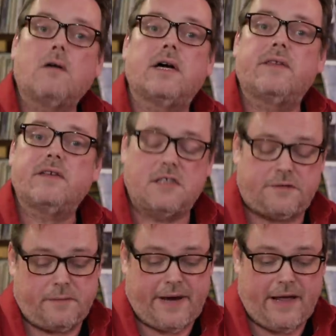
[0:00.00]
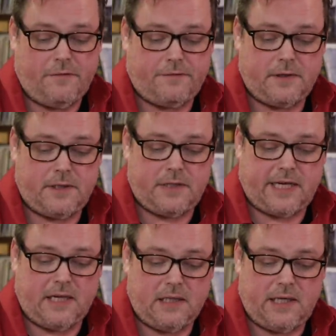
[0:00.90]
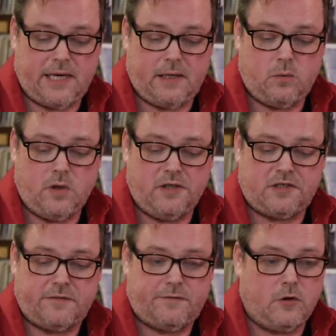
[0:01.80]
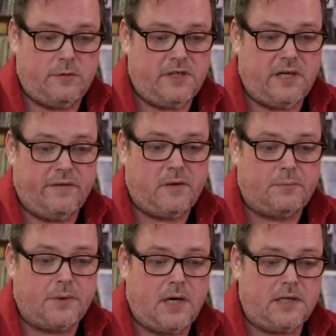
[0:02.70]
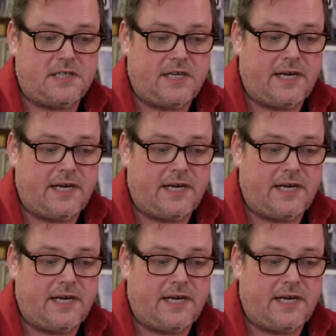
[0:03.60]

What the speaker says: All right, this is from Alfred, Kelly, and Wilson, formerly of the Bronx.